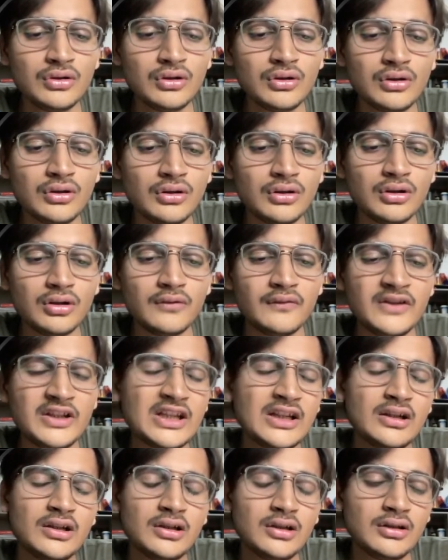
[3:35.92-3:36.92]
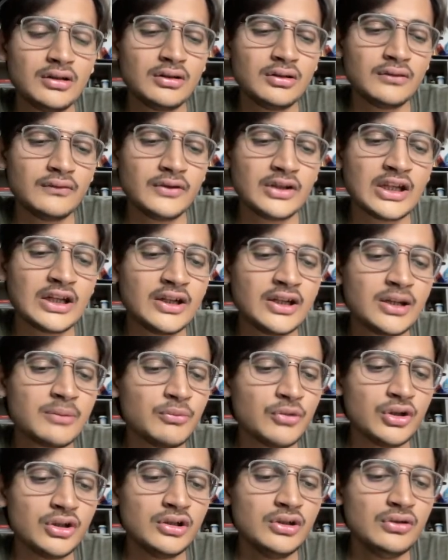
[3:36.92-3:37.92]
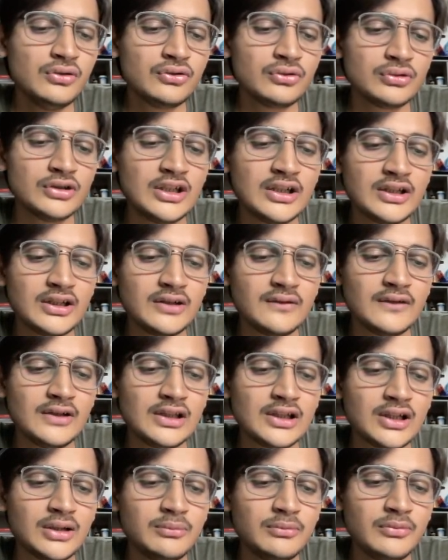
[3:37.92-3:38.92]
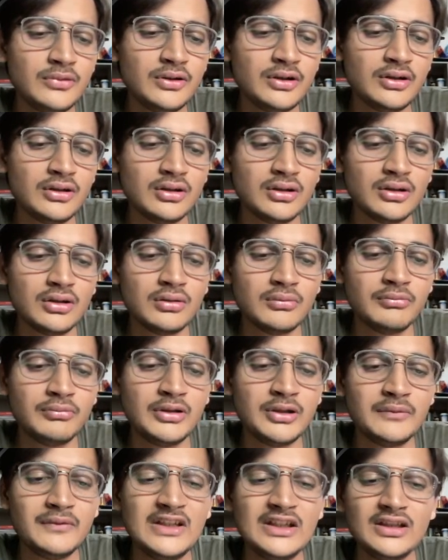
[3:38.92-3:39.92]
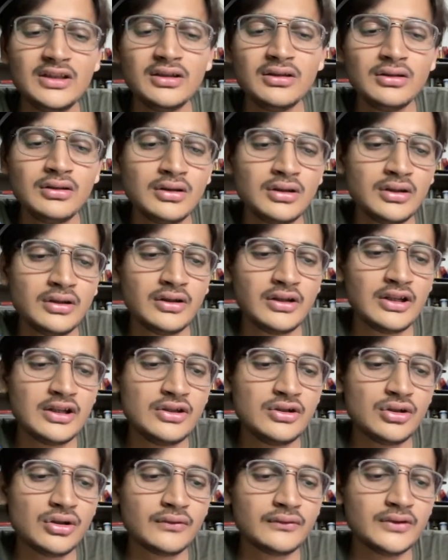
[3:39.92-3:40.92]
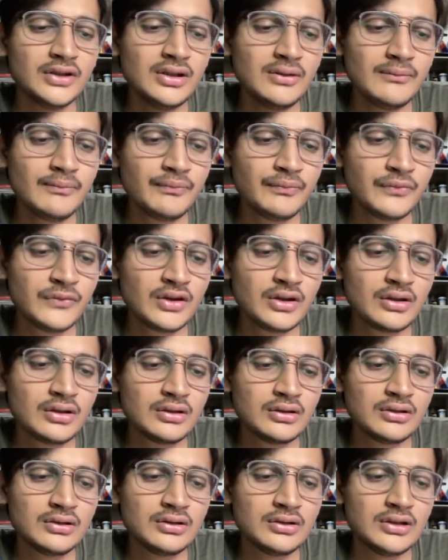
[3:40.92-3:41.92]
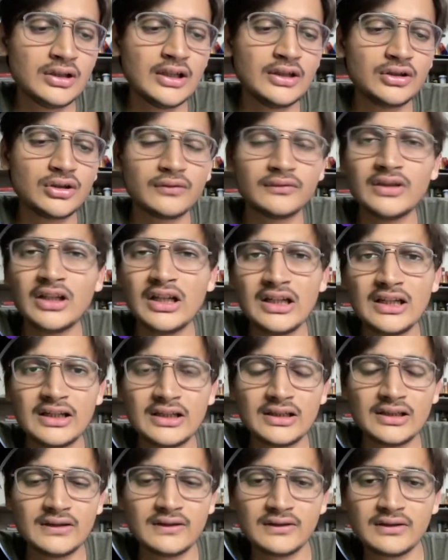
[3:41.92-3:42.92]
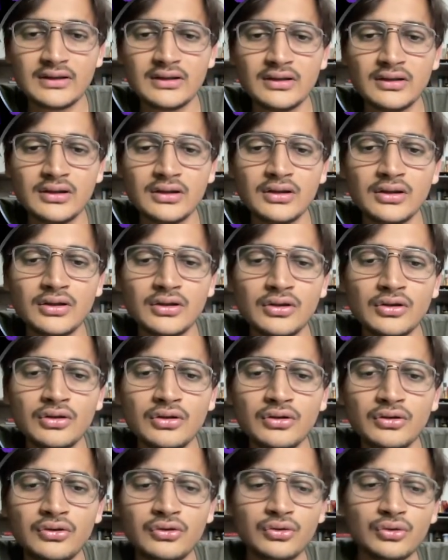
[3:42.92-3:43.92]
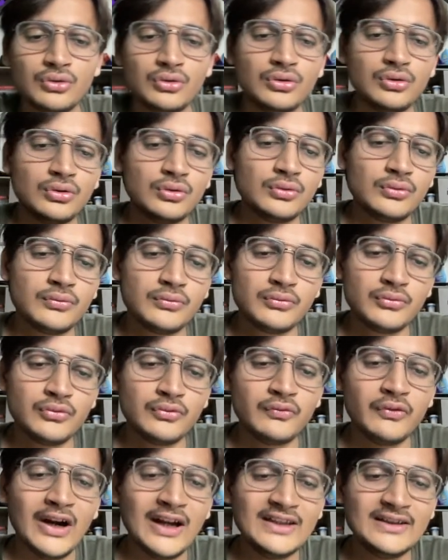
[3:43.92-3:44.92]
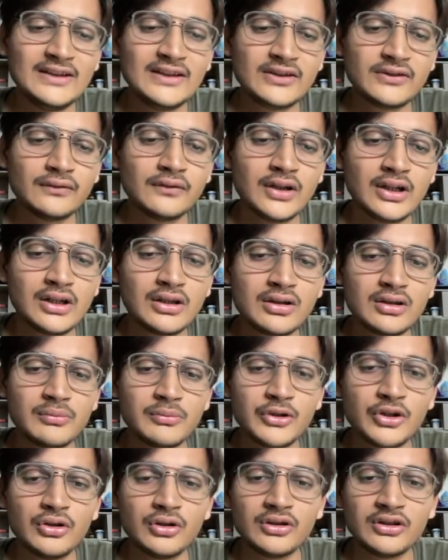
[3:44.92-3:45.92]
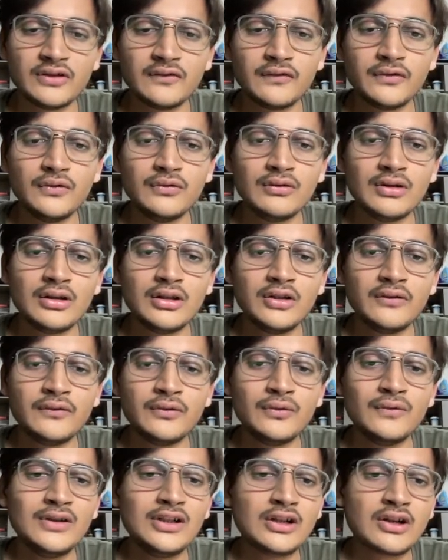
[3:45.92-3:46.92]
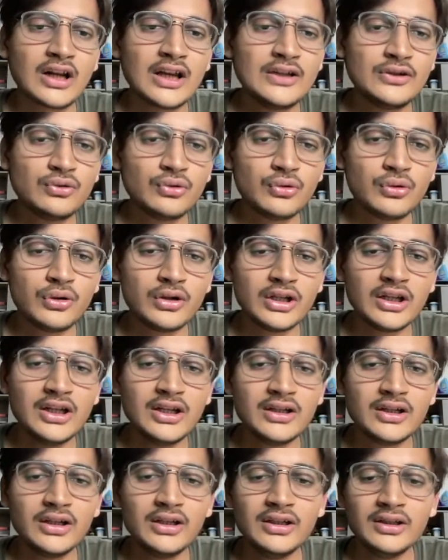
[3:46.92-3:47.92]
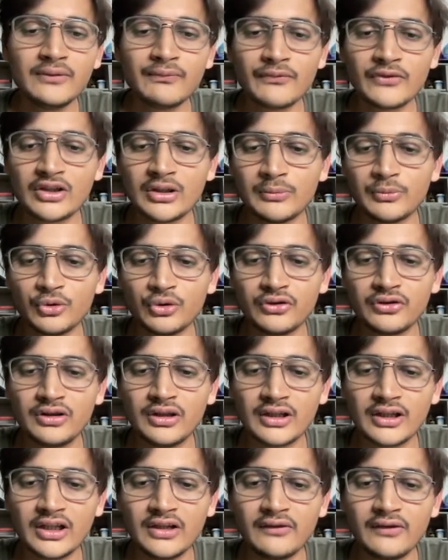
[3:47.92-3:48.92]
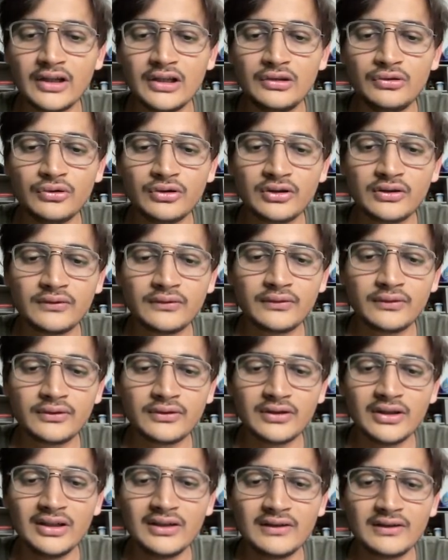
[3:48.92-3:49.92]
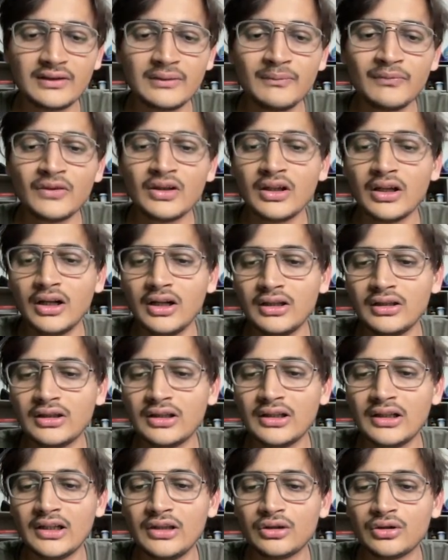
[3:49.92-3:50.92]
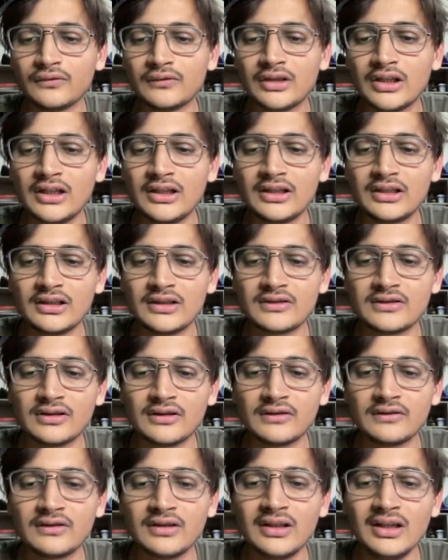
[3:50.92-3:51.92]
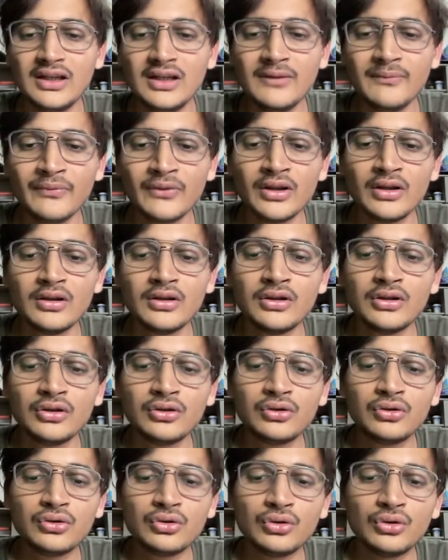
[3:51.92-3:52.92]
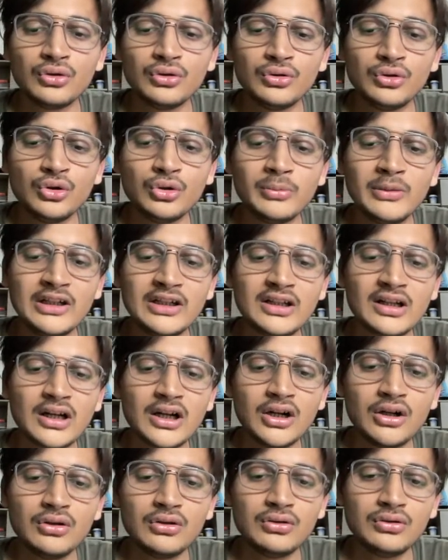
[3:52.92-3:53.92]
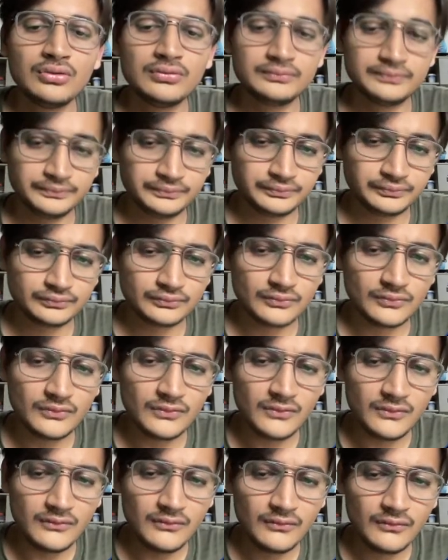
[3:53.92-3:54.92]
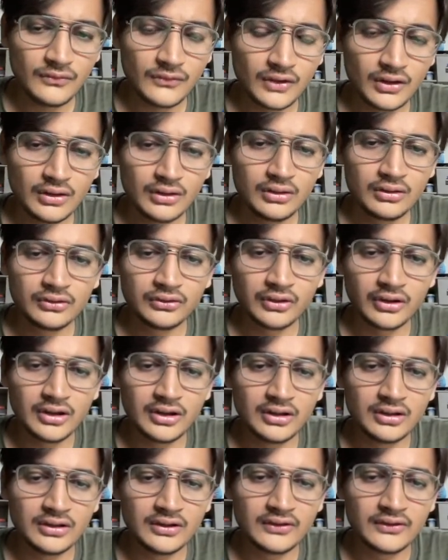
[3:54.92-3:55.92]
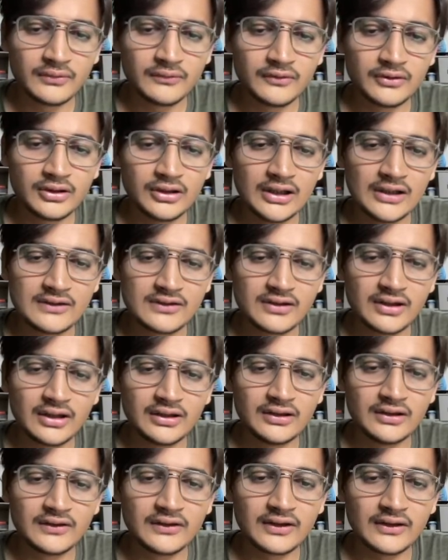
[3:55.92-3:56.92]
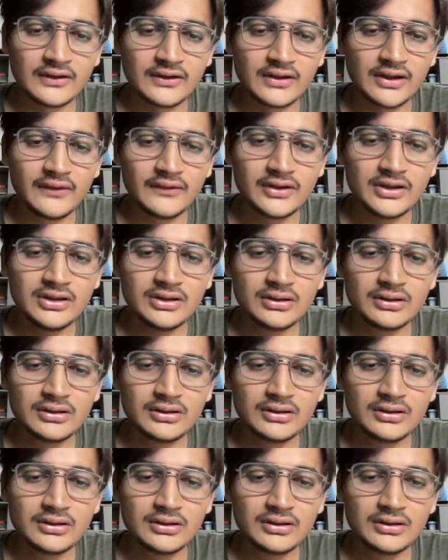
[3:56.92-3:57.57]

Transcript: or we can take modulo, so that it will come between the range of the length of the linked list. So why this work? Because if you will try to rotate it, suppose the k value is 6 and the length of the linked list is 3. So no matter how, sorry, this, let's take this as 7.